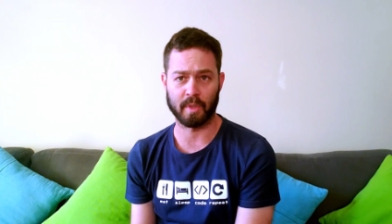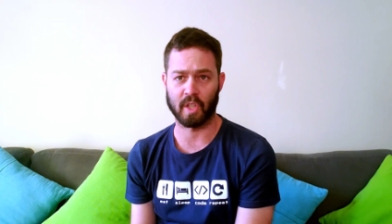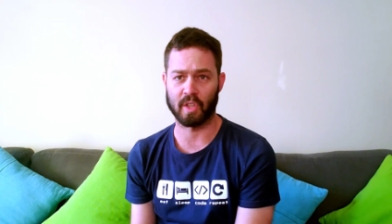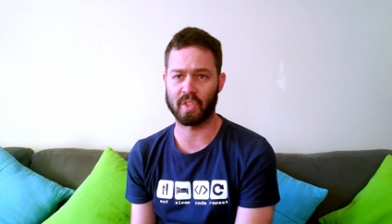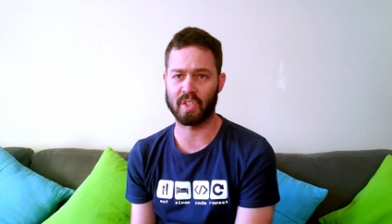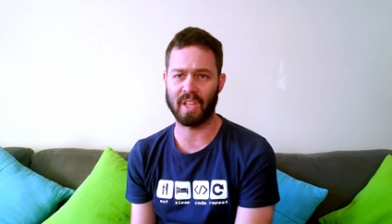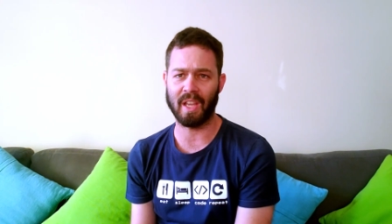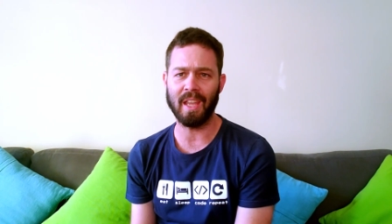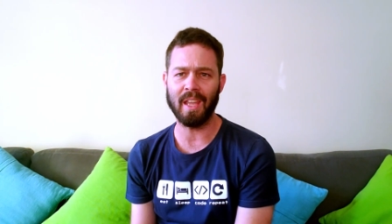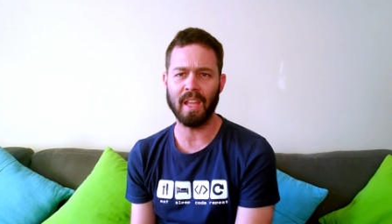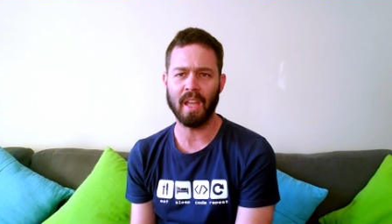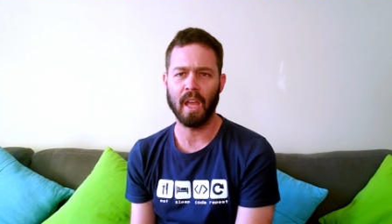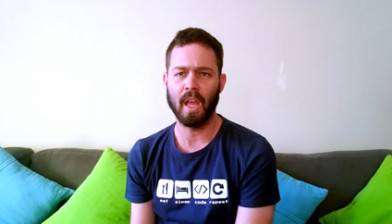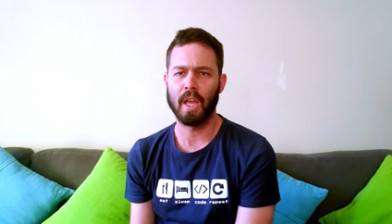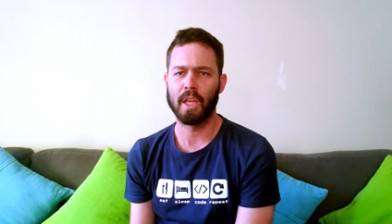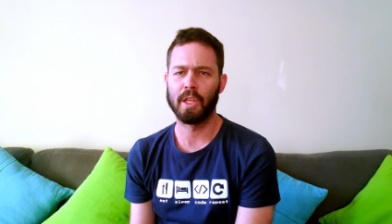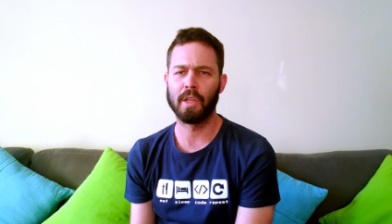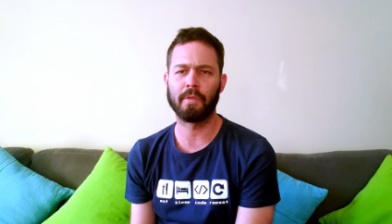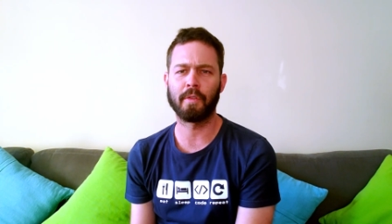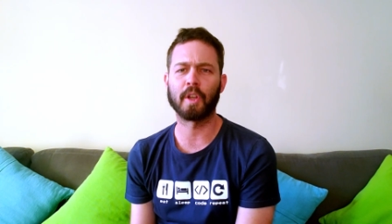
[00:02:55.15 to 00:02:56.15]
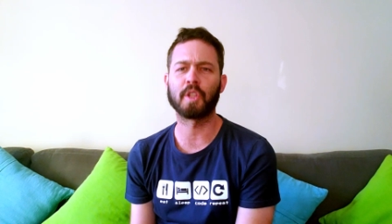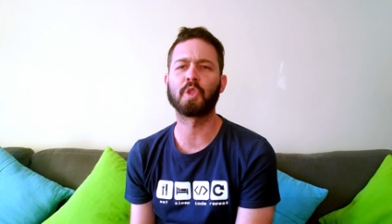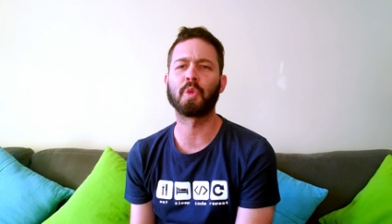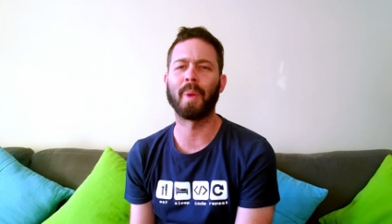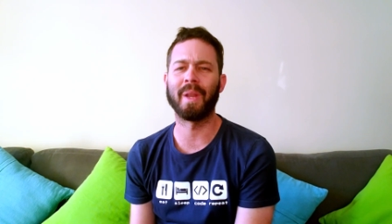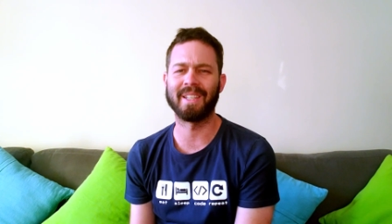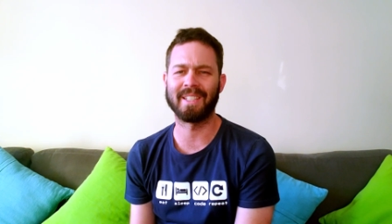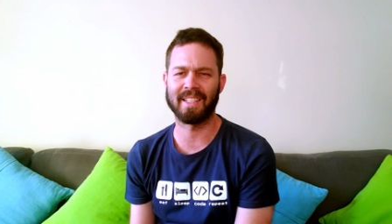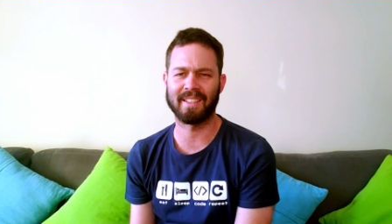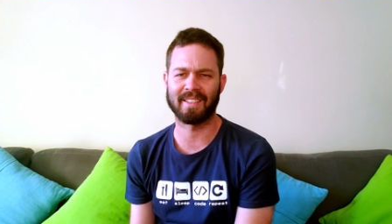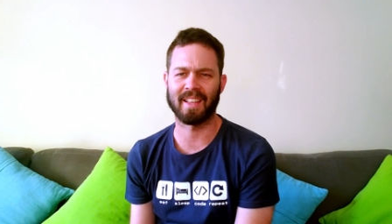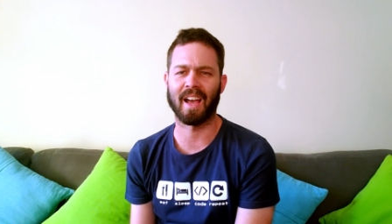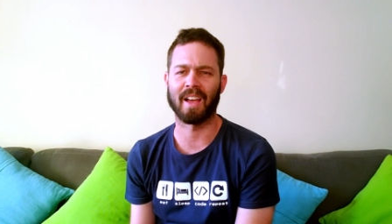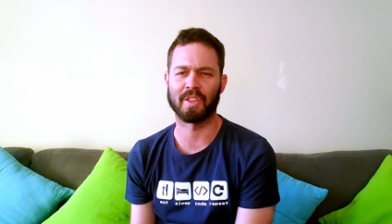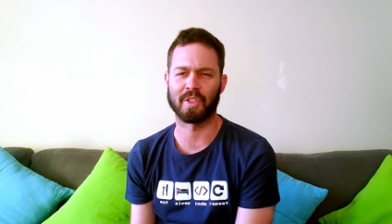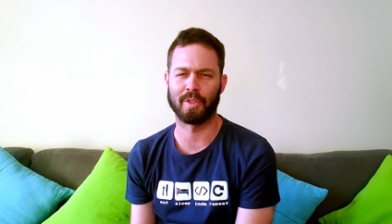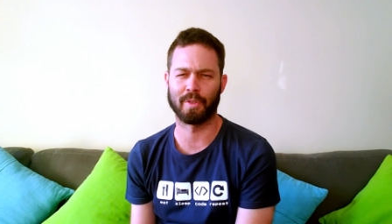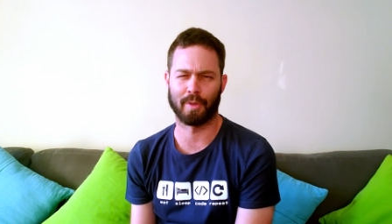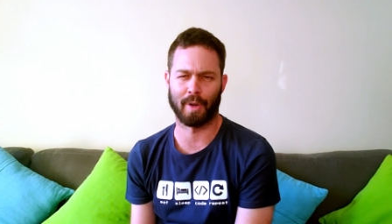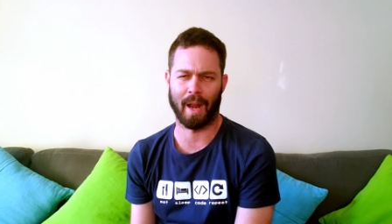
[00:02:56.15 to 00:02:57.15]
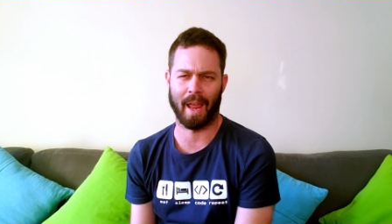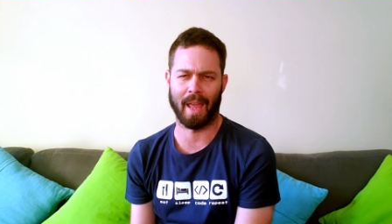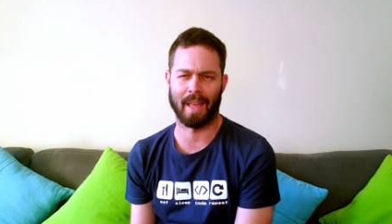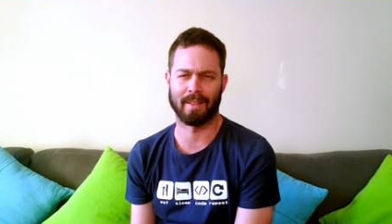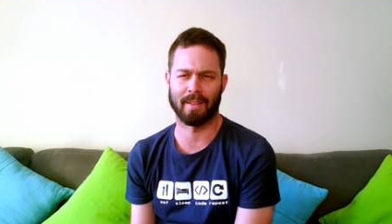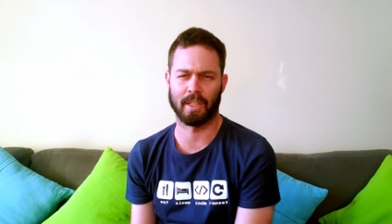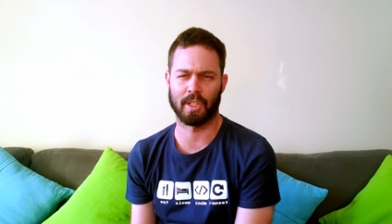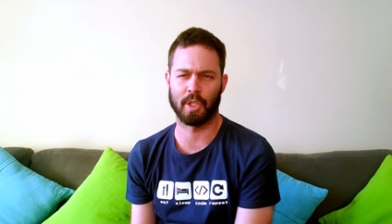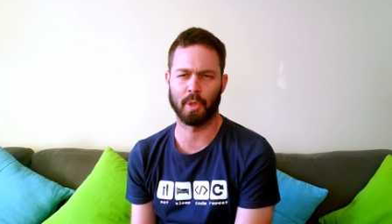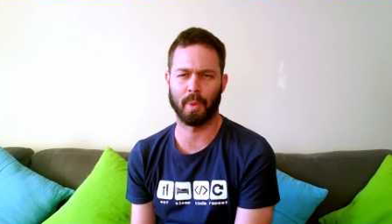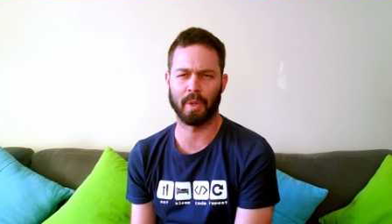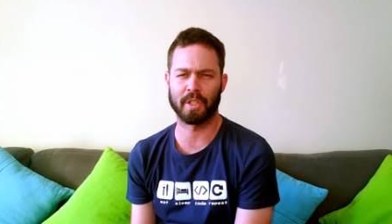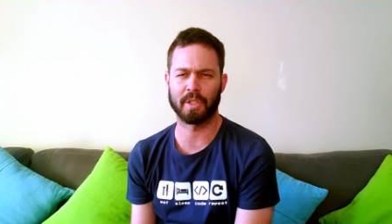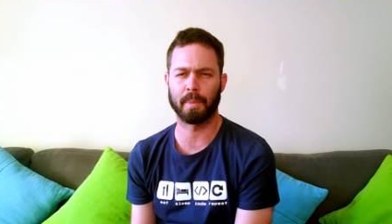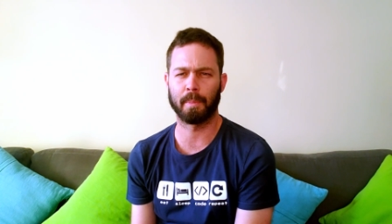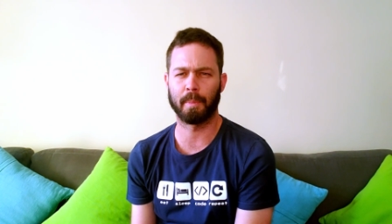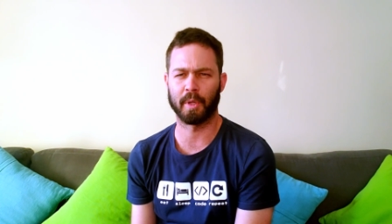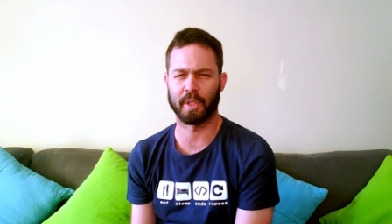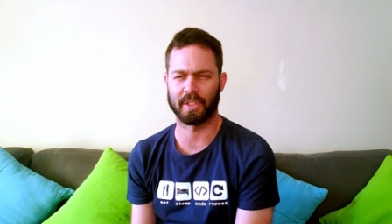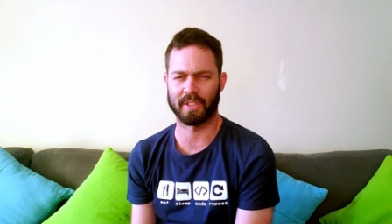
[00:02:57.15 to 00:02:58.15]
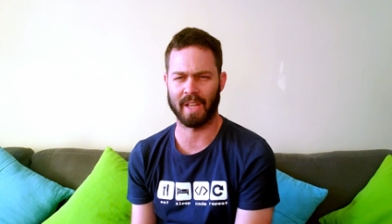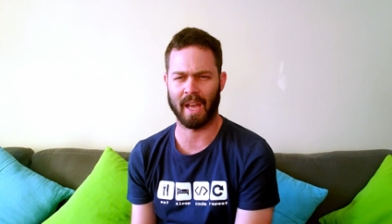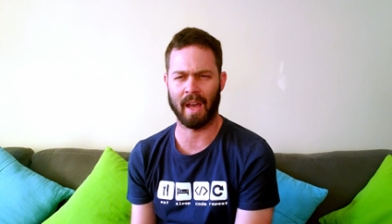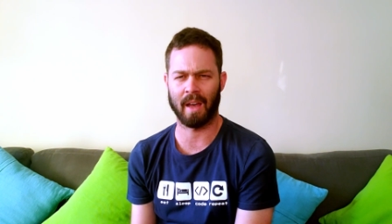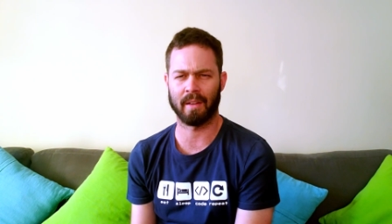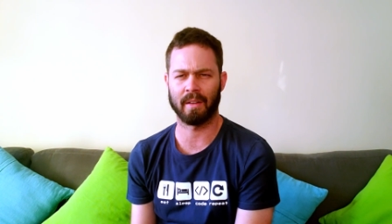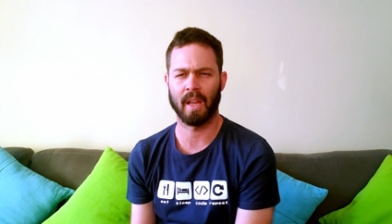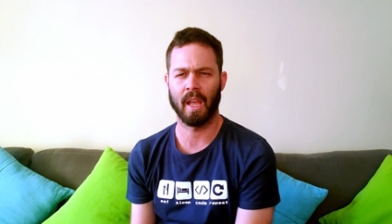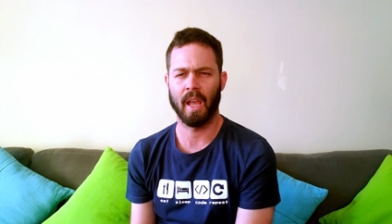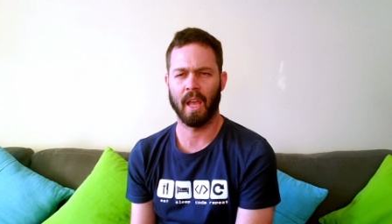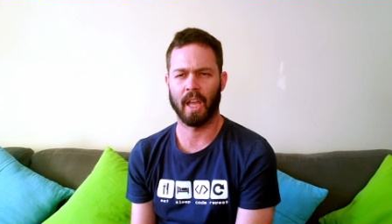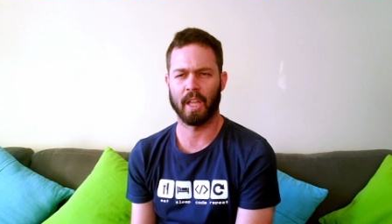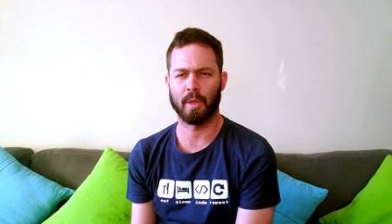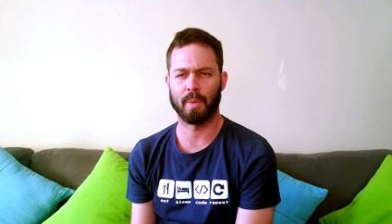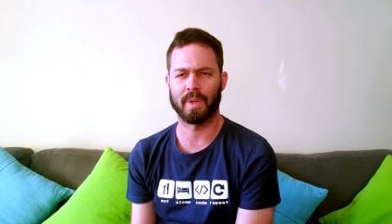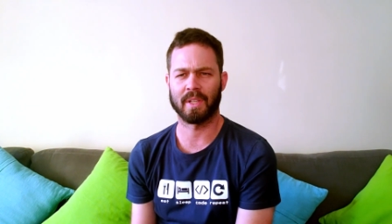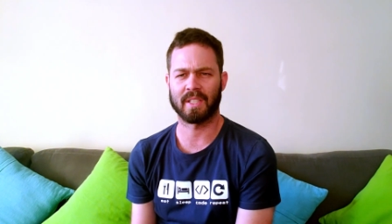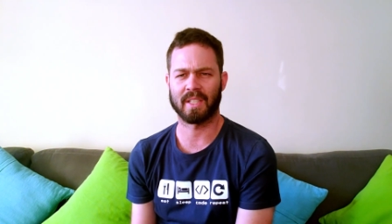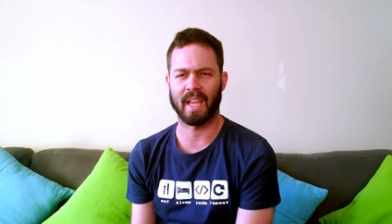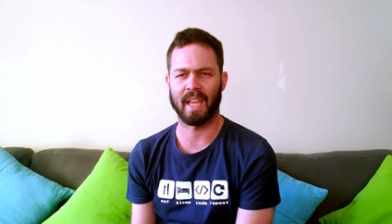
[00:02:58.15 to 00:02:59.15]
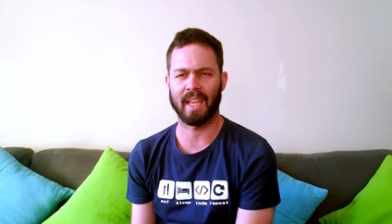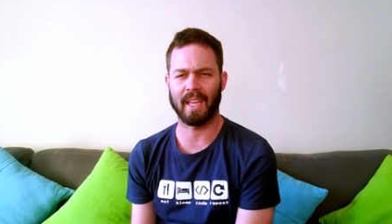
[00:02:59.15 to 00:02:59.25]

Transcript: so say you've got 20,000 Rand that you want to put down and you want to say,